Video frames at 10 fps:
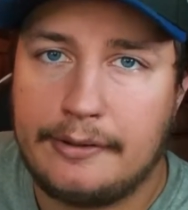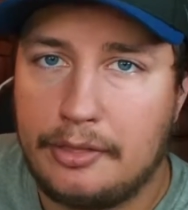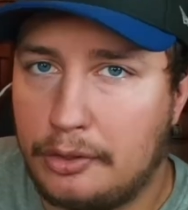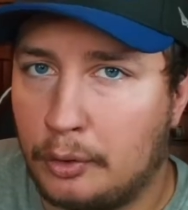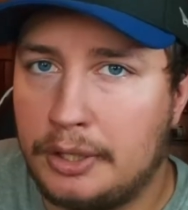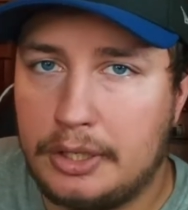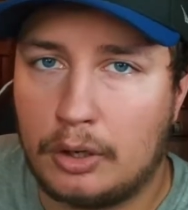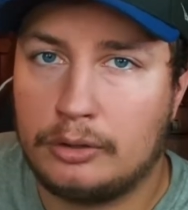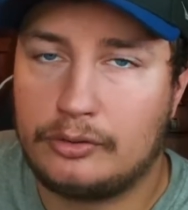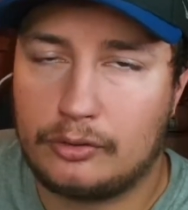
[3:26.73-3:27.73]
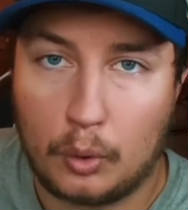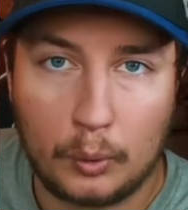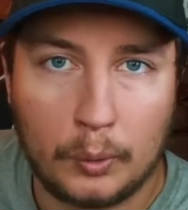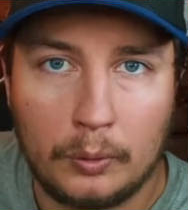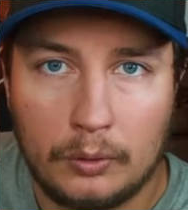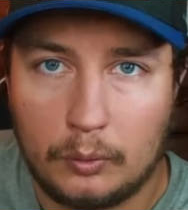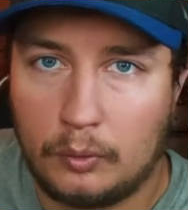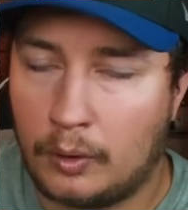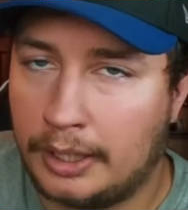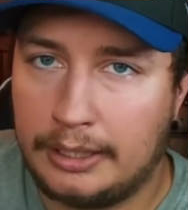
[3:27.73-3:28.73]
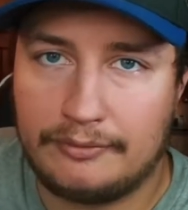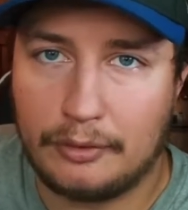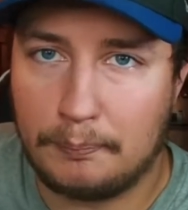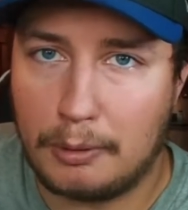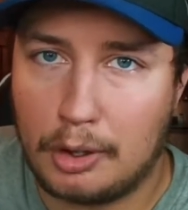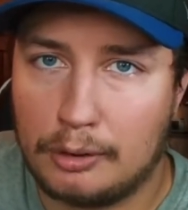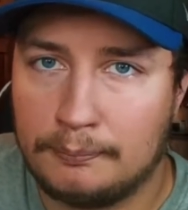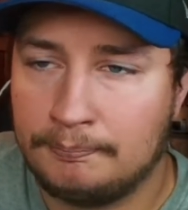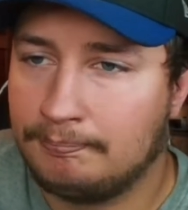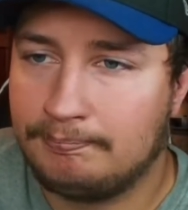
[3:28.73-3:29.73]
30 yards total running the football.